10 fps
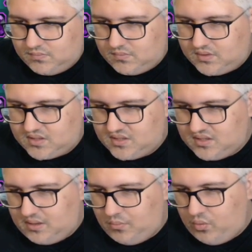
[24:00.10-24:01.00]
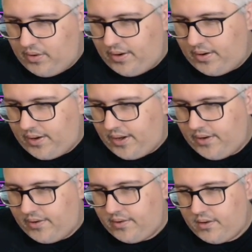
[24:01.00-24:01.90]
somewhere
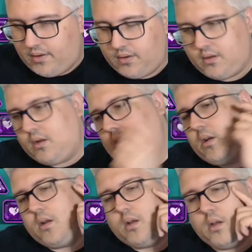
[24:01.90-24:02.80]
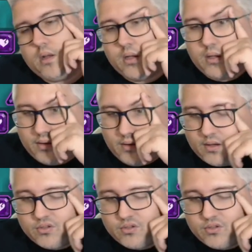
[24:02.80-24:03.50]
here. Not